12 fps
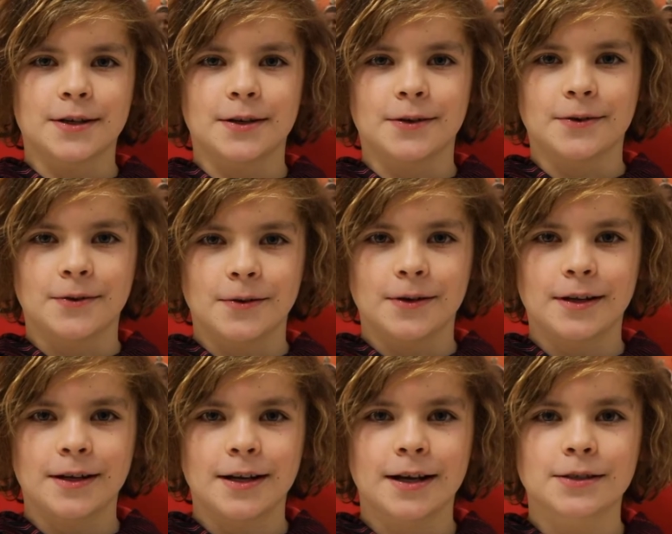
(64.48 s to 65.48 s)
on your goal
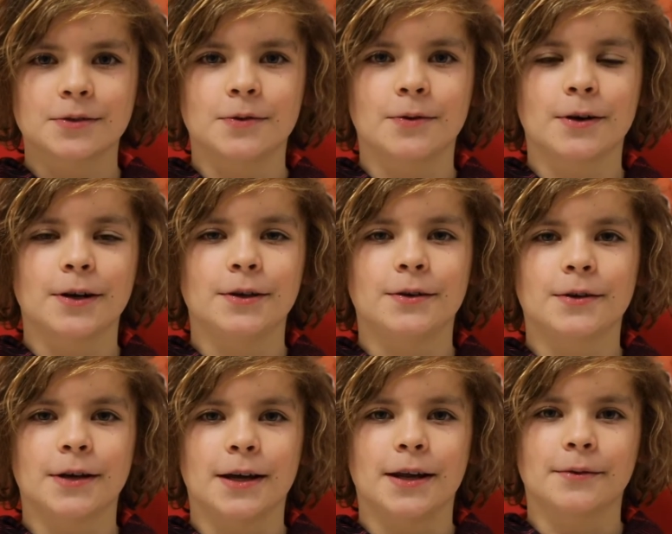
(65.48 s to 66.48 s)
index or you
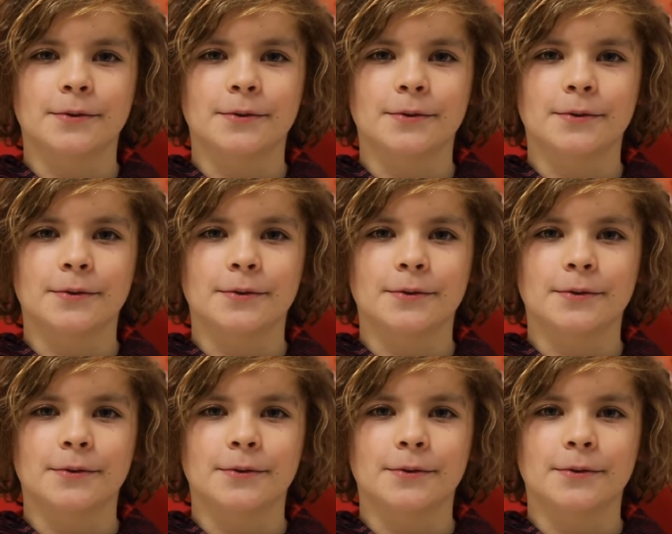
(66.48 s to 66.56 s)
can